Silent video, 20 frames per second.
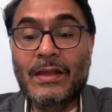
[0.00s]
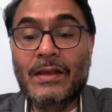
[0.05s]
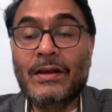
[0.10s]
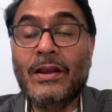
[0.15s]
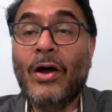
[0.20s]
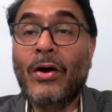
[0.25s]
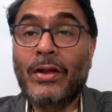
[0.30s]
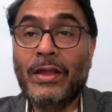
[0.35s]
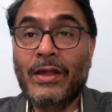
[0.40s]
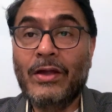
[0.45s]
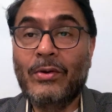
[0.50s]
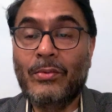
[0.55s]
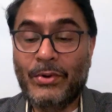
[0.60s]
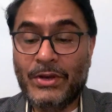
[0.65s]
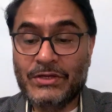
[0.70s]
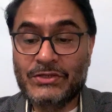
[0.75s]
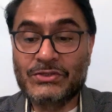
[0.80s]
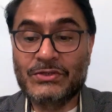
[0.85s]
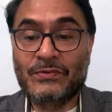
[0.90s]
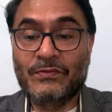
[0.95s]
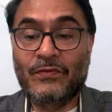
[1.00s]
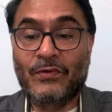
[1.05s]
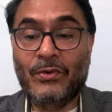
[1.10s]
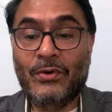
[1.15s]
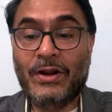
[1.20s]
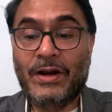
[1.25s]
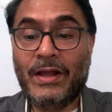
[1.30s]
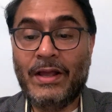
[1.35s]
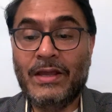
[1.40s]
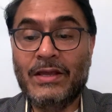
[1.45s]
Now, a question
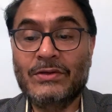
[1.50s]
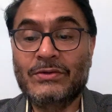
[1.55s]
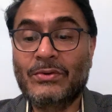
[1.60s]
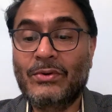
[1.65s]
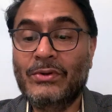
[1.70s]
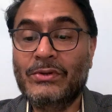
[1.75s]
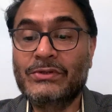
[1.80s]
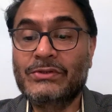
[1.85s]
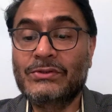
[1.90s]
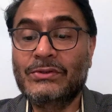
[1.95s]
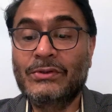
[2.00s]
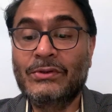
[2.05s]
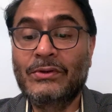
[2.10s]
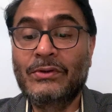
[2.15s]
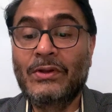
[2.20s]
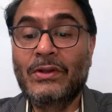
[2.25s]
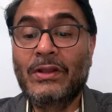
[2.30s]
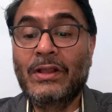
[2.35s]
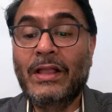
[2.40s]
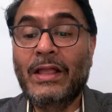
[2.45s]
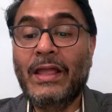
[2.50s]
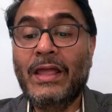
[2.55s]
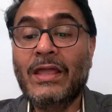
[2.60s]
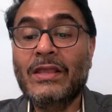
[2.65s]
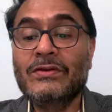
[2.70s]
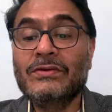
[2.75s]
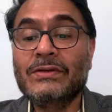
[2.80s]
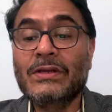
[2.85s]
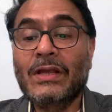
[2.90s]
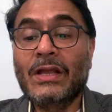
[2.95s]
would arise also
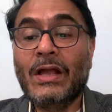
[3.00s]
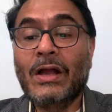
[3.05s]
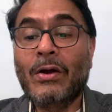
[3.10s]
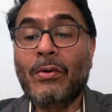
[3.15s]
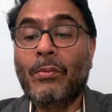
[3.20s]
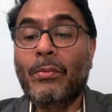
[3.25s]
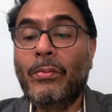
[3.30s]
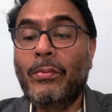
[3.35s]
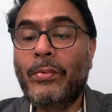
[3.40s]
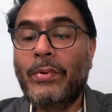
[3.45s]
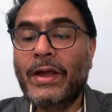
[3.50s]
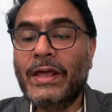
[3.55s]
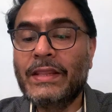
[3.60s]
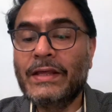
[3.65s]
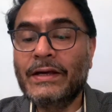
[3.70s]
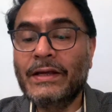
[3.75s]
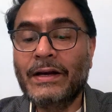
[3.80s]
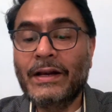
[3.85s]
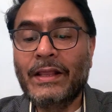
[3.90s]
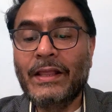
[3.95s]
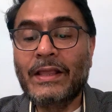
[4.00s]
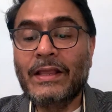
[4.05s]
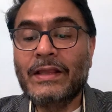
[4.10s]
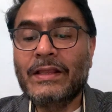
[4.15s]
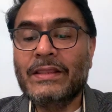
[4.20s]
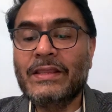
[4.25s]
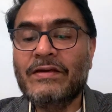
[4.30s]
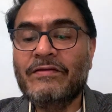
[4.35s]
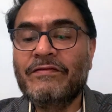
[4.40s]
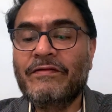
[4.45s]
is whether
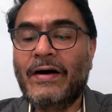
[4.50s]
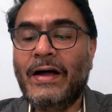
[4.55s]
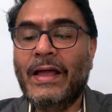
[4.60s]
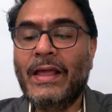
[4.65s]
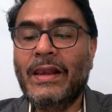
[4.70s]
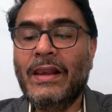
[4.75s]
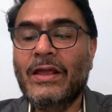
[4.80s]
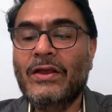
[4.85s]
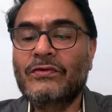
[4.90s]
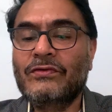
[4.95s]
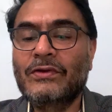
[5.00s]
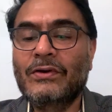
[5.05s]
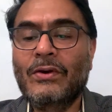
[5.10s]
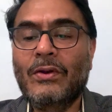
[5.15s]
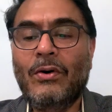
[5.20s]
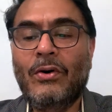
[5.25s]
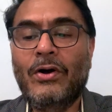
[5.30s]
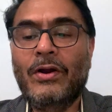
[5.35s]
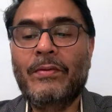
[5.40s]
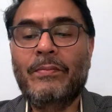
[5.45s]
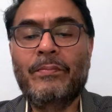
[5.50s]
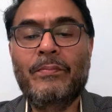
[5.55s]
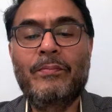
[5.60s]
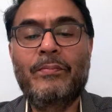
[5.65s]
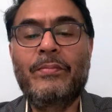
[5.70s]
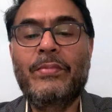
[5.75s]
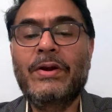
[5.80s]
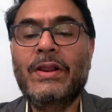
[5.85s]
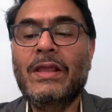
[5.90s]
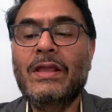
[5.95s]
the violation or
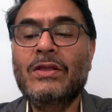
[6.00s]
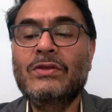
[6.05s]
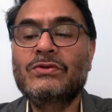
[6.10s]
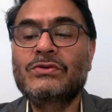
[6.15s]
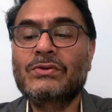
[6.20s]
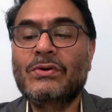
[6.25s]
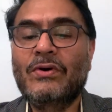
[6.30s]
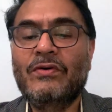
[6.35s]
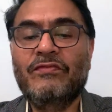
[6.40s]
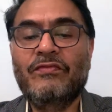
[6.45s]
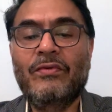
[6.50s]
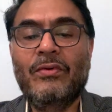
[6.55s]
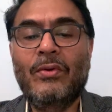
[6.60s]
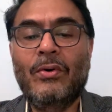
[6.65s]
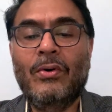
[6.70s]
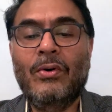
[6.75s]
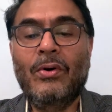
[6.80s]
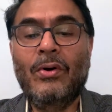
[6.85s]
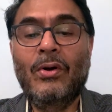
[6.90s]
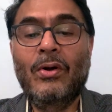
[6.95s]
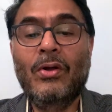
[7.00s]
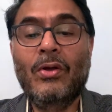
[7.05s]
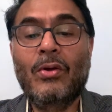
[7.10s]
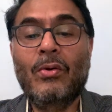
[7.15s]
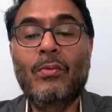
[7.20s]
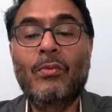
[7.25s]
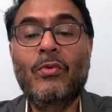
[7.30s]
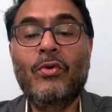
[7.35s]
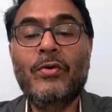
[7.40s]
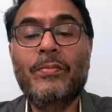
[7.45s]
breach of law
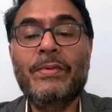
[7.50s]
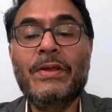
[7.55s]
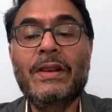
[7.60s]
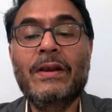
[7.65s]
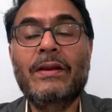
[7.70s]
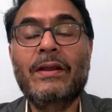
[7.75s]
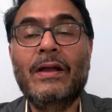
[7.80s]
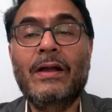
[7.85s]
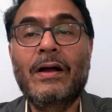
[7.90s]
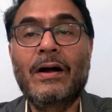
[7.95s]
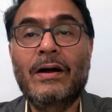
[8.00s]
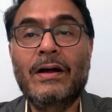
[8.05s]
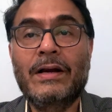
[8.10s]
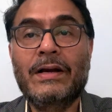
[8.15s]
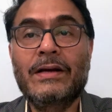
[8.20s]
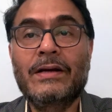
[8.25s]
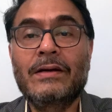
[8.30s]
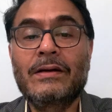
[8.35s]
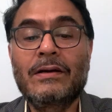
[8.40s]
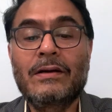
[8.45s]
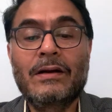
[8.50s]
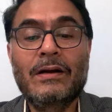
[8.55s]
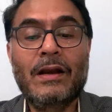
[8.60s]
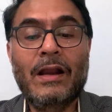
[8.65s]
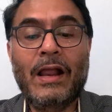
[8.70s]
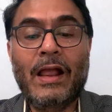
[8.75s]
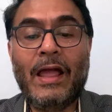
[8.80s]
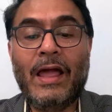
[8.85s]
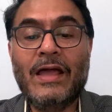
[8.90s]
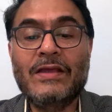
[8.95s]
would be regarded
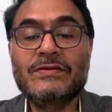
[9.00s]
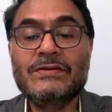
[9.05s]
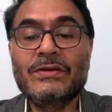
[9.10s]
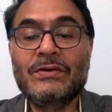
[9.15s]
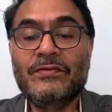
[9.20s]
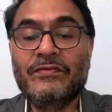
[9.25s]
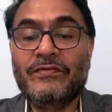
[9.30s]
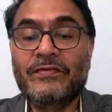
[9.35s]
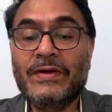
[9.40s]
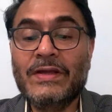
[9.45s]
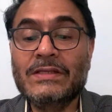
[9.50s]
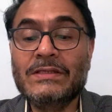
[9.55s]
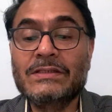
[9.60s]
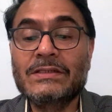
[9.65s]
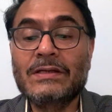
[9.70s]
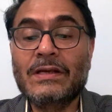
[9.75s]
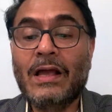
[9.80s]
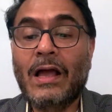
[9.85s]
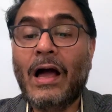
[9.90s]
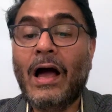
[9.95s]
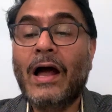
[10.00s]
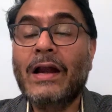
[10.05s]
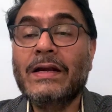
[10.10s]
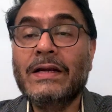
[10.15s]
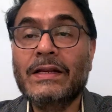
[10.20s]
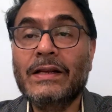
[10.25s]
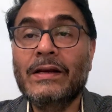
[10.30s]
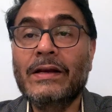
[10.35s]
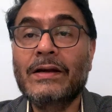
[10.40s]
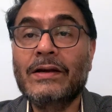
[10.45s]
as an offense
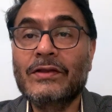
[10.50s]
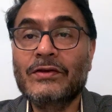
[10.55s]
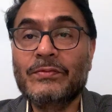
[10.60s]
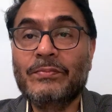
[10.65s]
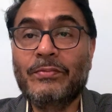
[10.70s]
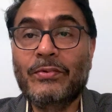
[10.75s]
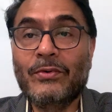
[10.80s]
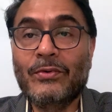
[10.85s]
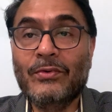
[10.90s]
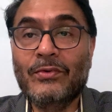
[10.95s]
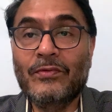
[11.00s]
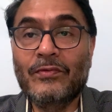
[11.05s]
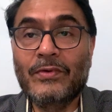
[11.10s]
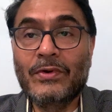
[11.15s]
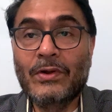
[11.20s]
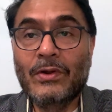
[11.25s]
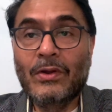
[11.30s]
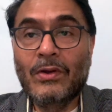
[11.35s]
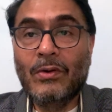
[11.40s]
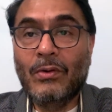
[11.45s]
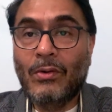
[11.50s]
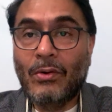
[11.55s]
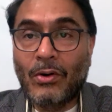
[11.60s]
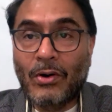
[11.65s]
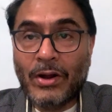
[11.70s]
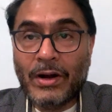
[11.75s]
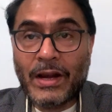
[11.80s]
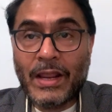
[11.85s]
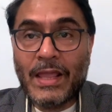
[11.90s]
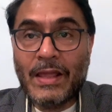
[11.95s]
until it is proved,
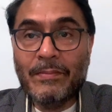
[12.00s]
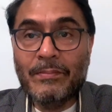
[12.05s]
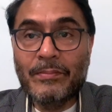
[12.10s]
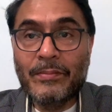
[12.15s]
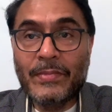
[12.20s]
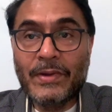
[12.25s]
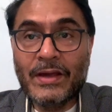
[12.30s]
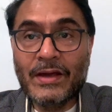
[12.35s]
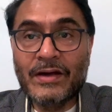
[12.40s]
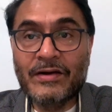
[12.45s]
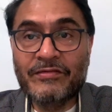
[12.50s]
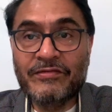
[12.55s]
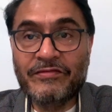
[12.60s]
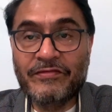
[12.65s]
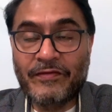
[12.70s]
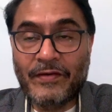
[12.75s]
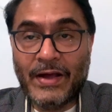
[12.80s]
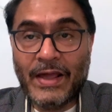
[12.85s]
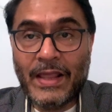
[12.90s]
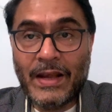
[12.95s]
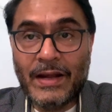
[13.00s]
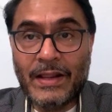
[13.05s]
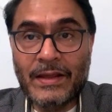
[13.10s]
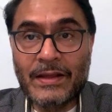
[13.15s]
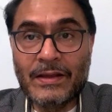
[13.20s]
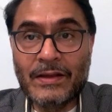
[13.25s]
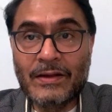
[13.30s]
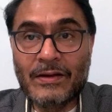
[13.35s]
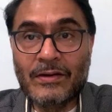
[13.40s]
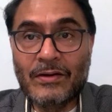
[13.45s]
or a mere
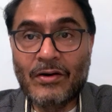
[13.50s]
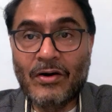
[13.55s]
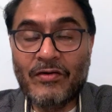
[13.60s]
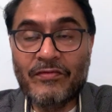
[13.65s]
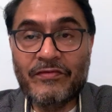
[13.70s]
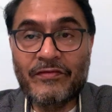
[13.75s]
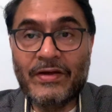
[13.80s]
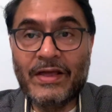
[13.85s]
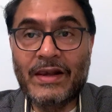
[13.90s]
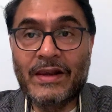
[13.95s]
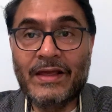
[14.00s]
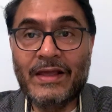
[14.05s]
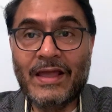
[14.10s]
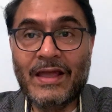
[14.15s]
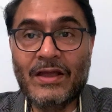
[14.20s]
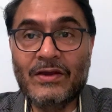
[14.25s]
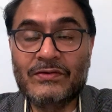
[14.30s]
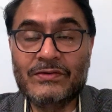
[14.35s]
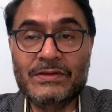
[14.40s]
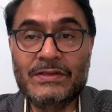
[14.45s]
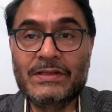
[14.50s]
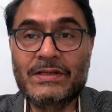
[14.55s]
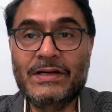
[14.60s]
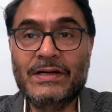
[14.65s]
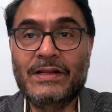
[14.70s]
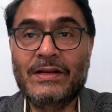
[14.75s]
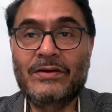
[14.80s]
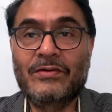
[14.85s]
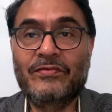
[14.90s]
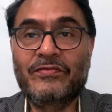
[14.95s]
filing of allegation
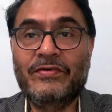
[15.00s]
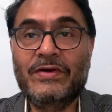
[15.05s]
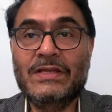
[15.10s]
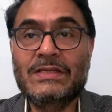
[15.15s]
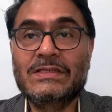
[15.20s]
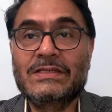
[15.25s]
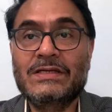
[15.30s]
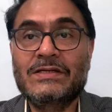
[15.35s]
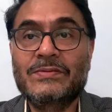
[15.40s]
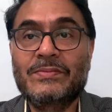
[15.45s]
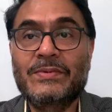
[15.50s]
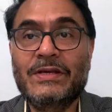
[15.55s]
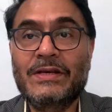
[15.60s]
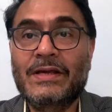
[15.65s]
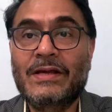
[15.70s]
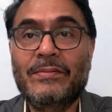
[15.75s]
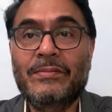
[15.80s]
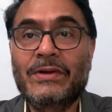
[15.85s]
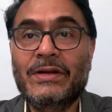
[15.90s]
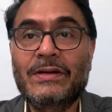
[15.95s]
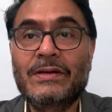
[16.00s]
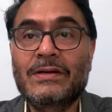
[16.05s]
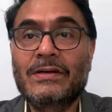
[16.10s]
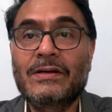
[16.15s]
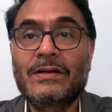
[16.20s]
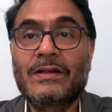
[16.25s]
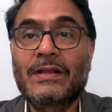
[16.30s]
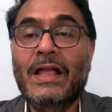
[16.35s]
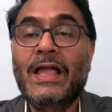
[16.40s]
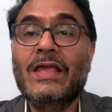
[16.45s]
that an offense has been
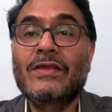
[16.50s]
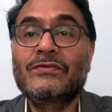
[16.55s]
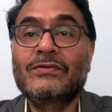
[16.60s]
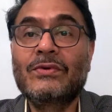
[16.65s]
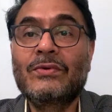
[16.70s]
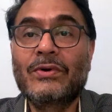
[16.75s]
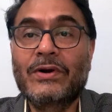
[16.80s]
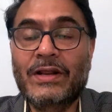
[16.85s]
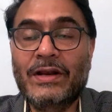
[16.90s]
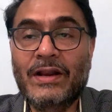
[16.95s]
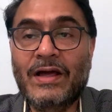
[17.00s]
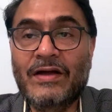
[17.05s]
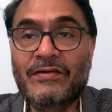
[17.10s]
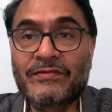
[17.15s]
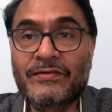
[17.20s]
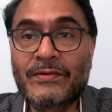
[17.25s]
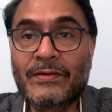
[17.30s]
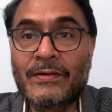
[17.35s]
committed is good enough.